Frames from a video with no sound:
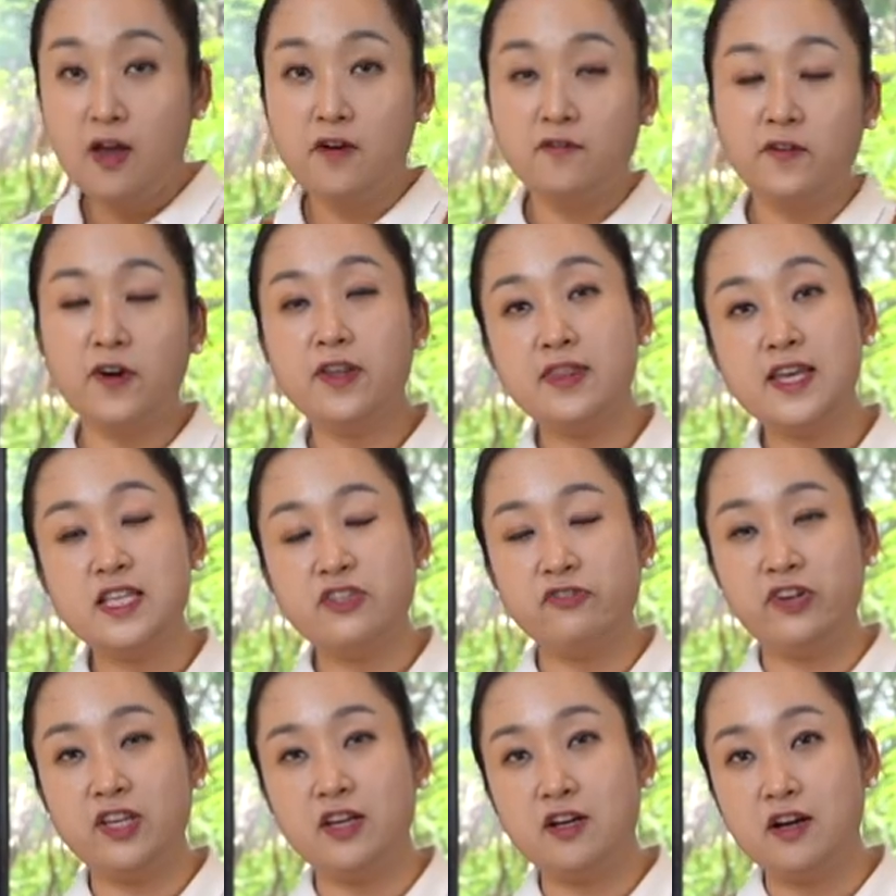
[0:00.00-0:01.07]
Five, For this
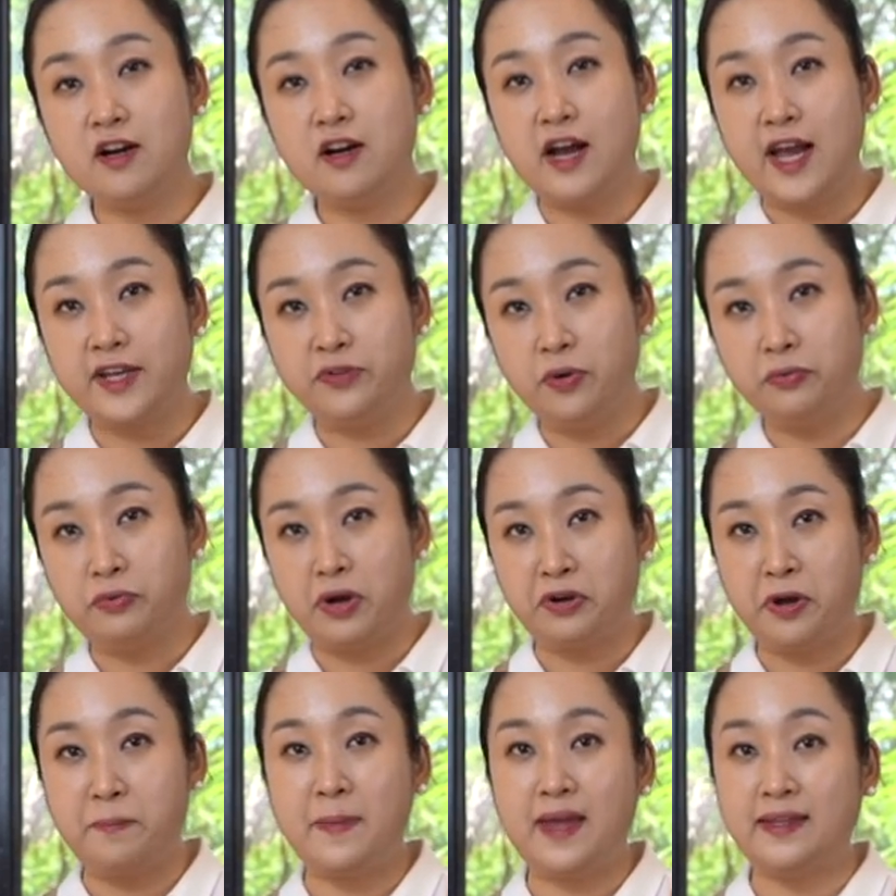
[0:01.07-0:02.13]
vinegar, I don't
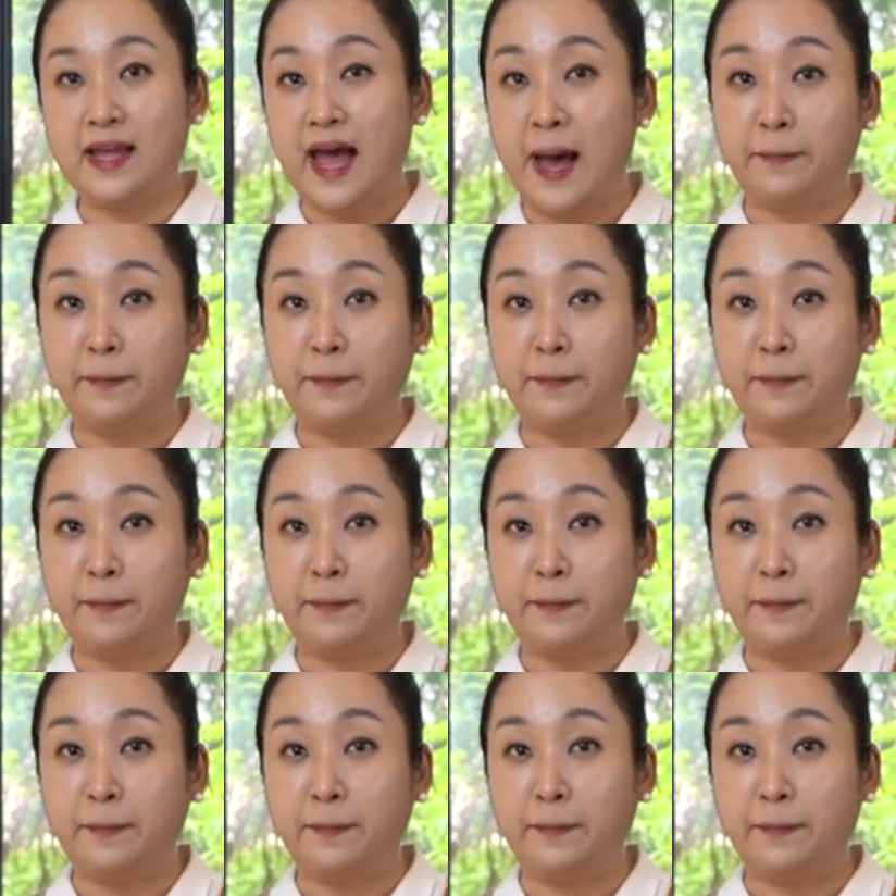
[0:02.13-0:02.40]
recommend